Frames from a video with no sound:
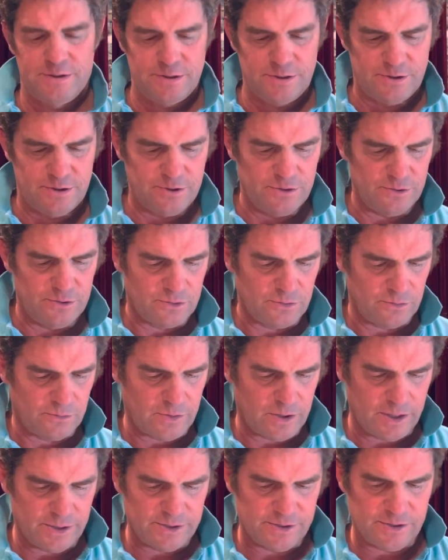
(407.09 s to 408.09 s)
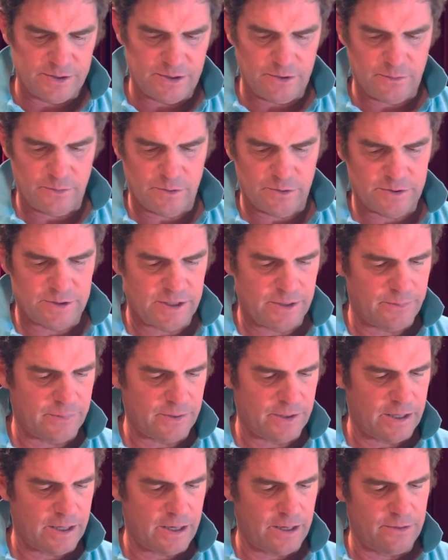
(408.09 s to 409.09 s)
the 2-year-old race that we're
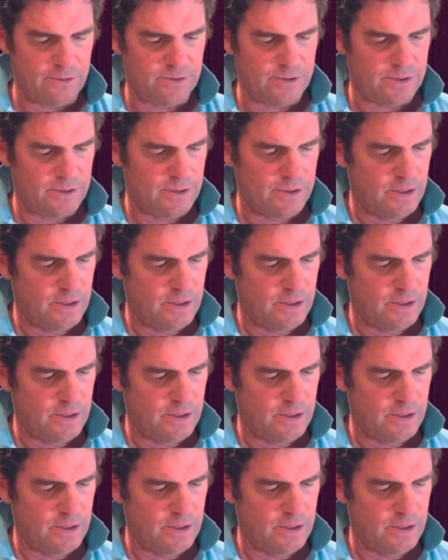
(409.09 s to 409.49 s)
tipping out,